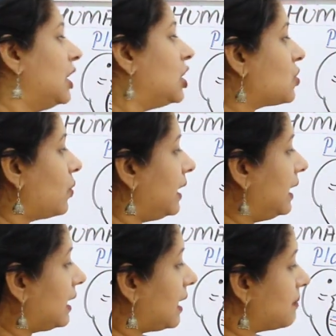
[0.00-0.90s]
So
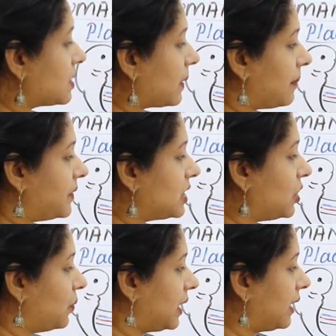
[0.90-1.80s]
it comes from this
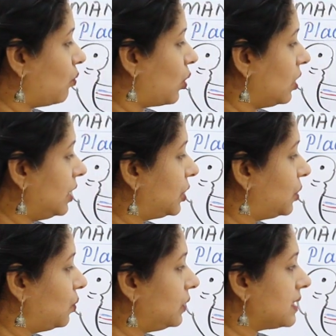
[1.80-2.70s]
uterine wall
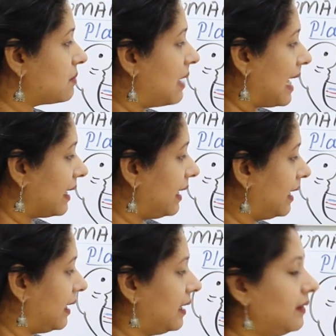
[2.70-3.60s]
to this black
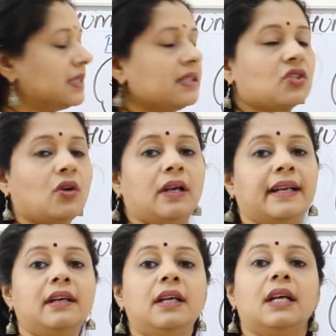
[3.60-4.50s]
area. This is called
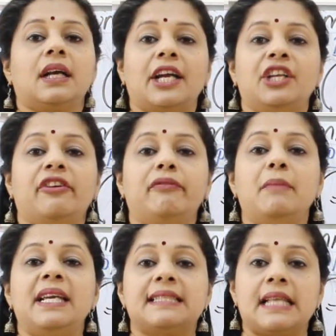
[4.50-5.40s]
a kind of
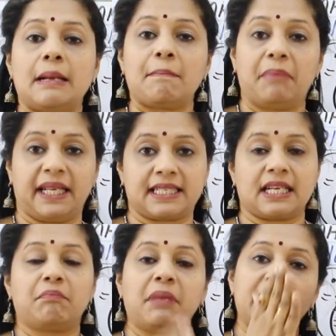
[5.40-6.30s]
basal plate.
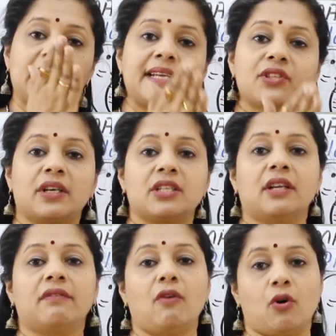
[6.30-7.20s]
A plate like structure
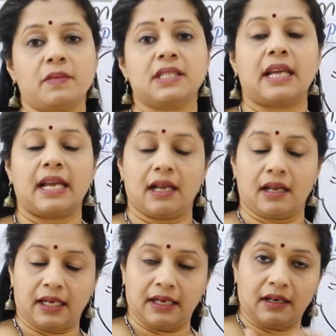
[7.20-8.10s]
forms
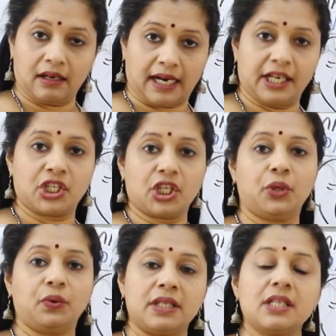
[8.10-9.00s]
in addition
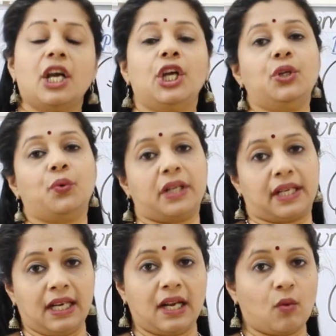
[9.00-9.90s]
to this
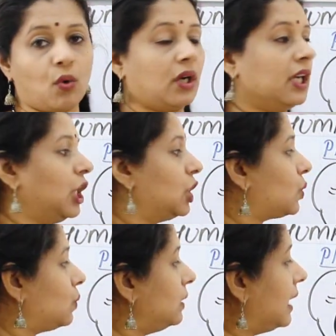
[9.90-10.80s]
uterine wall.
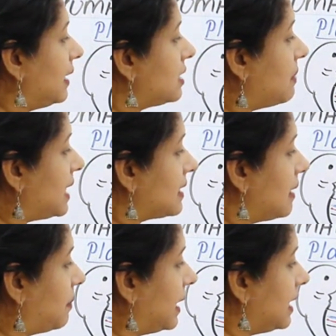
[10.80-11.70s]
Through that
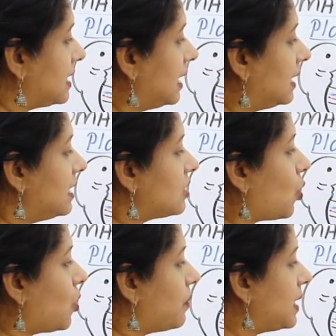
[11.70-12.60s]
basal plate, this
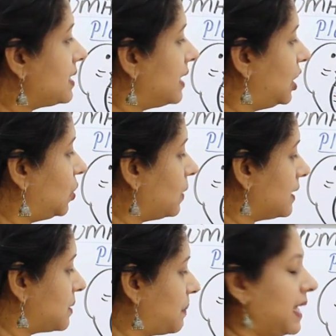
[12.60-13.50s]
opens into a
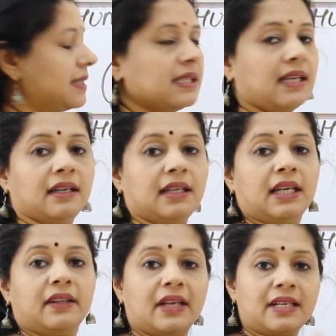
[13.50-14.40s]
space here.
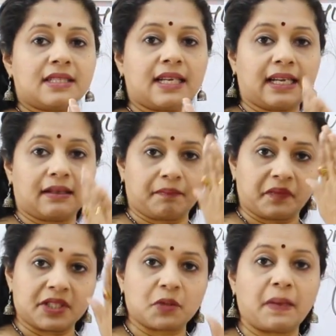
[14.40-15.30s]
There is a
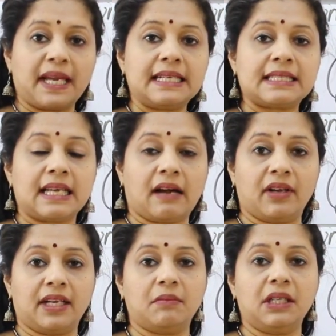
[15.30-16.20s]
space
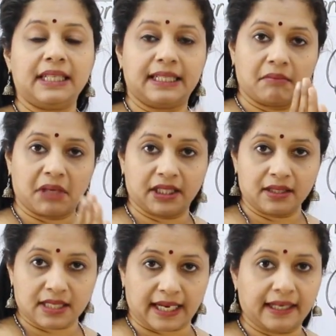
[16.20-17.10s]
available in the
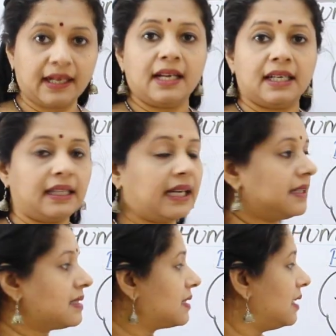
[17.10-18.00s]
mother's side that
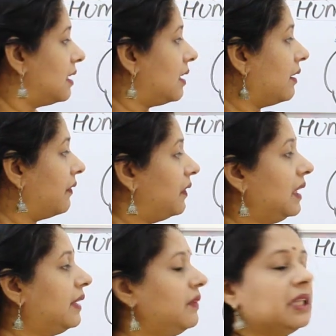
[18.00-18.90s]
is
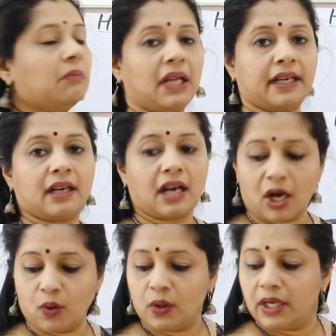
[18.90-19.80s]
filled with the blood,
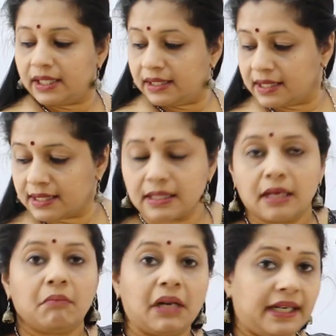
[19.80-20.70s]
how this
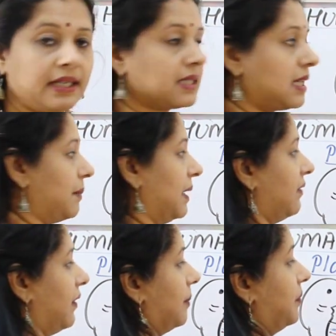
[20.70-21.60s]
blood is coming
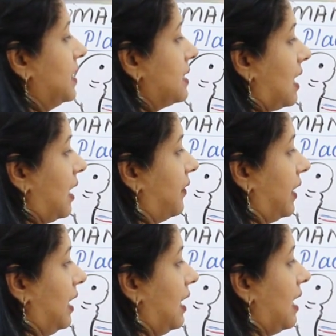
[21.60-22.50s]
from this
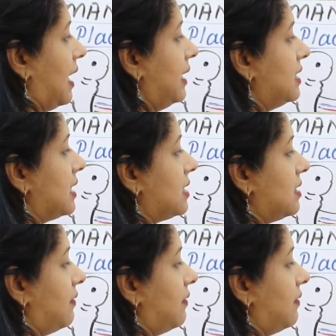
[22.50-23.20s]
artery and just